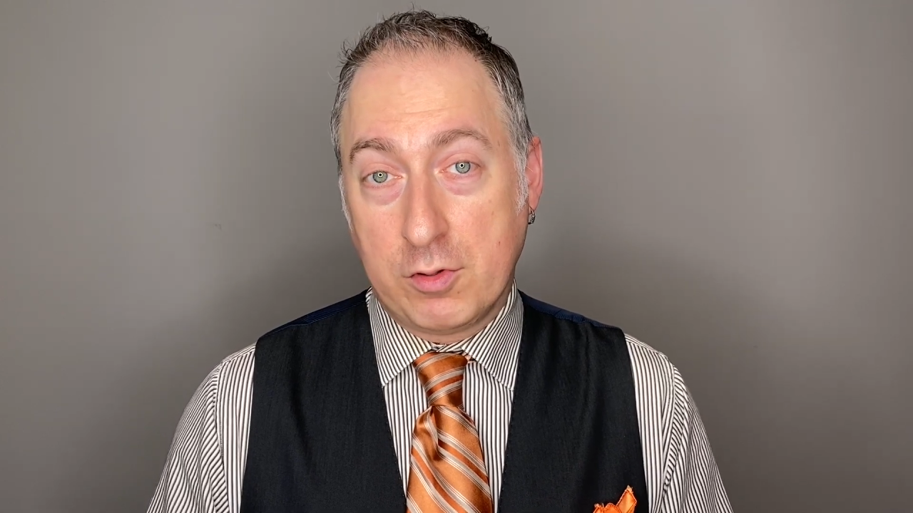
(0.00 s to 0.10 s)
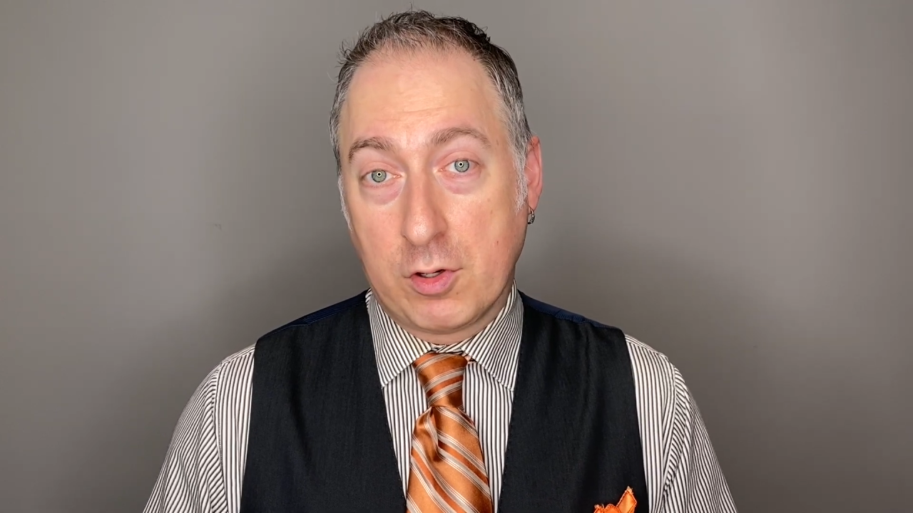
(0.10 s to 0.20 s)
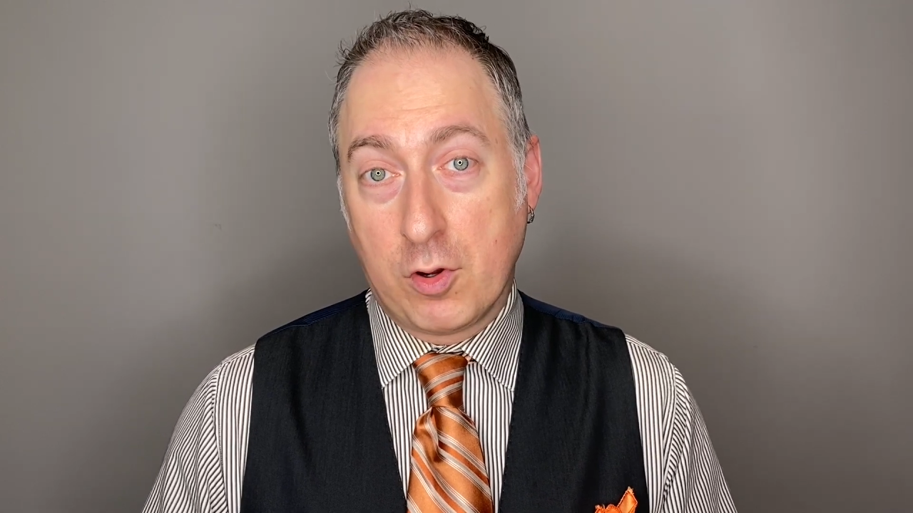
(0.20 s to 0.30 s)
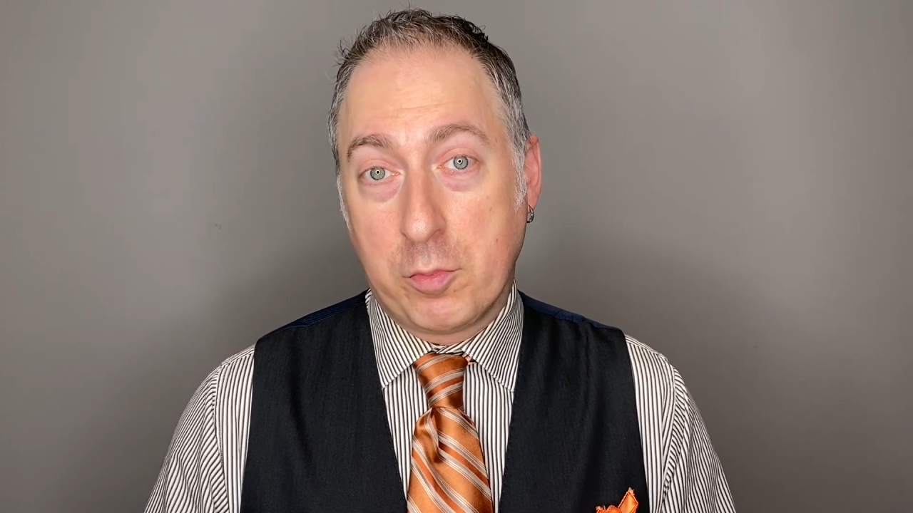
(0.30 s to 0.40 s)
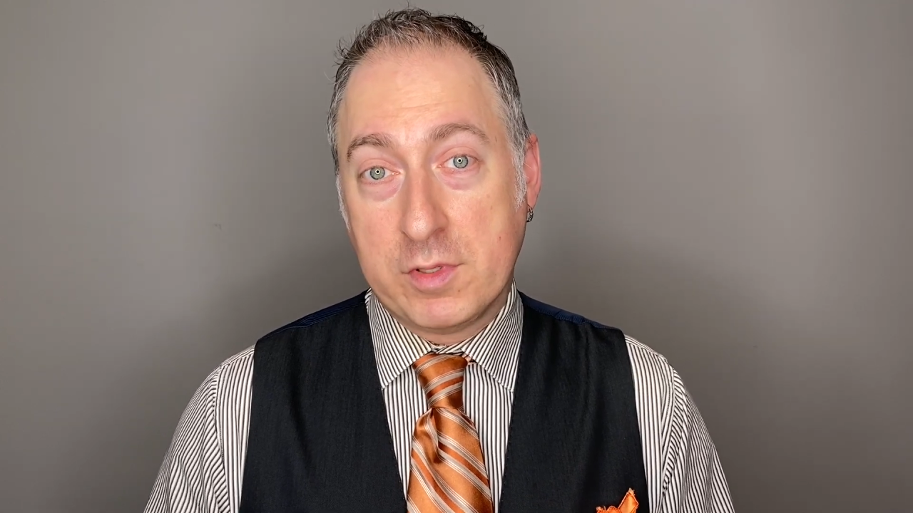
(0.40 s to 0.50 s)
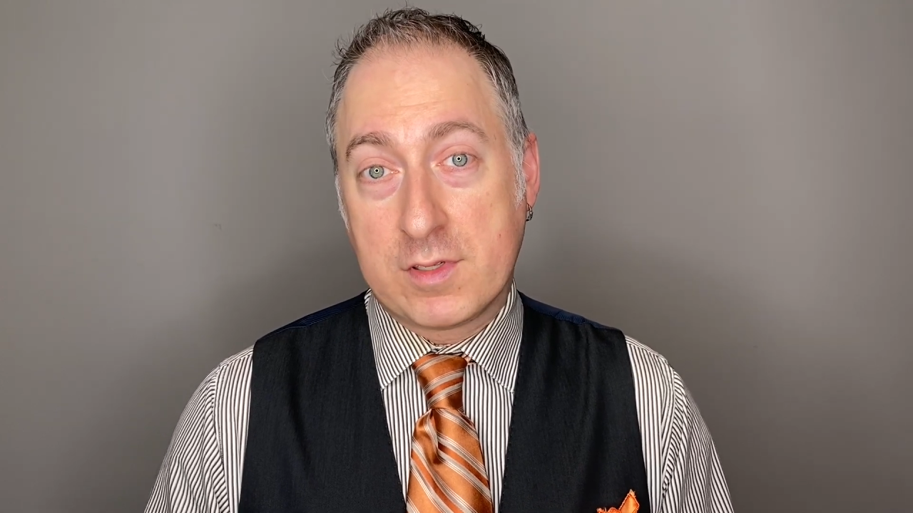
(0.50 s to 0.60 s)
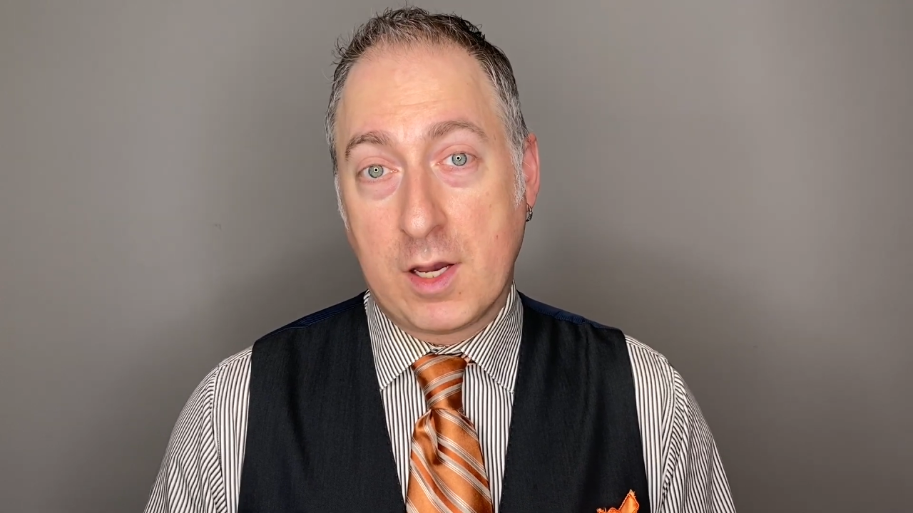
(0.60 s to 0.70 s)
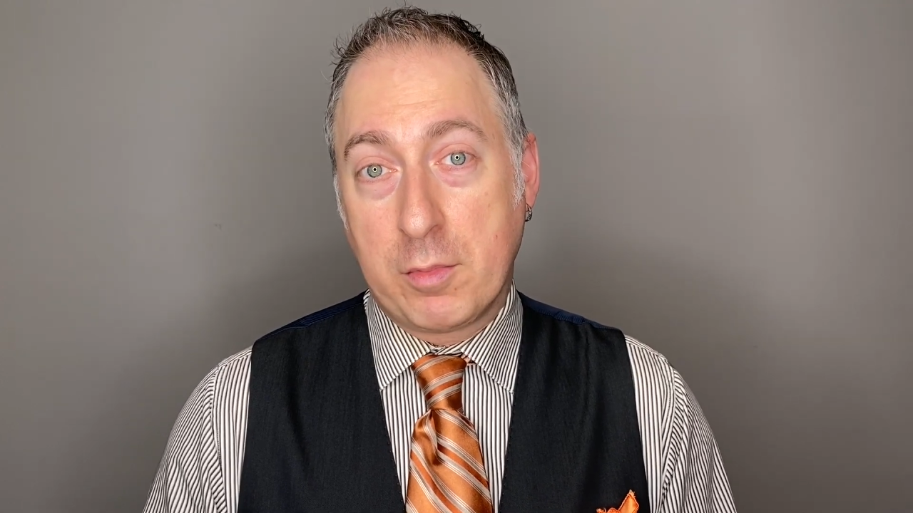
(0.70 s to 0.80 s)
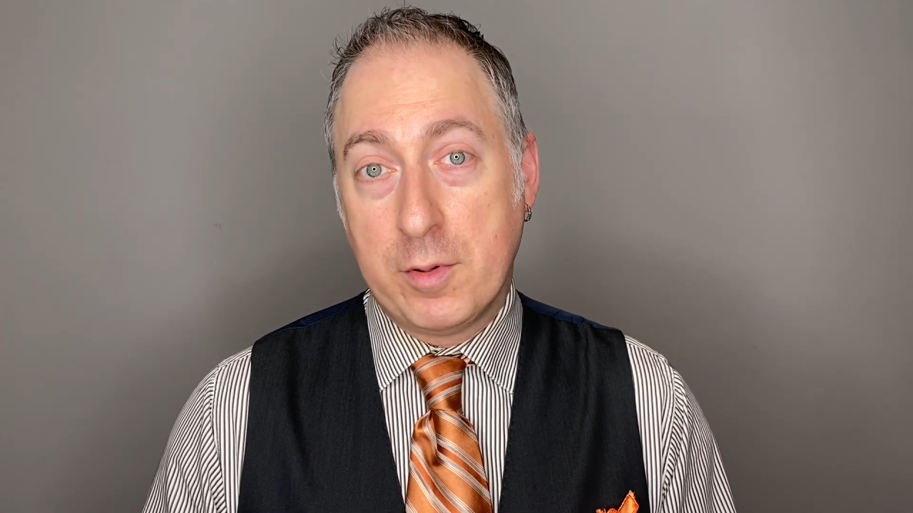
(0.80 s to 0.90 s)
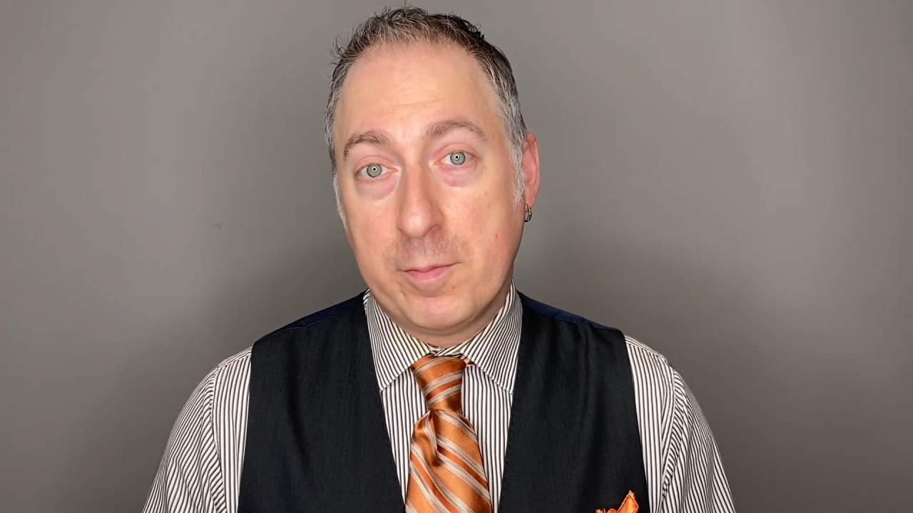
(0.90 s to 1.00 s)
year opens
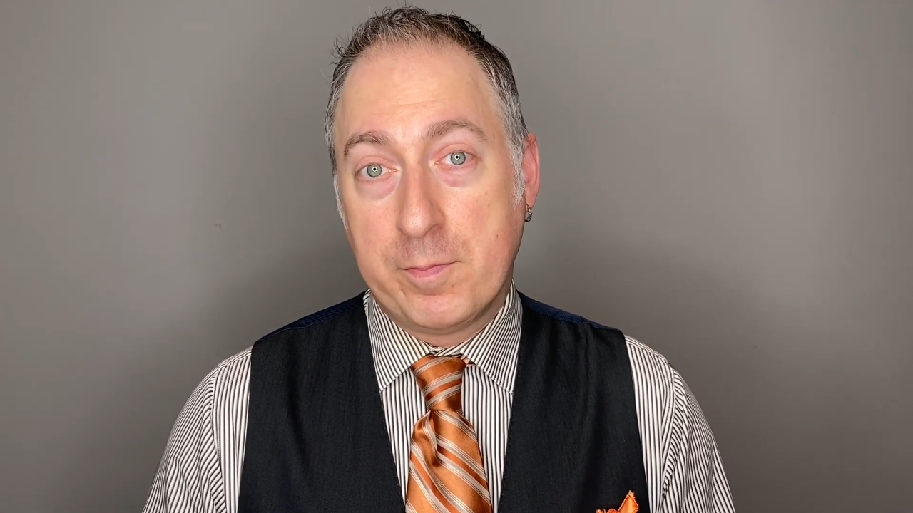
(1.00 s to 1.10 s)
up.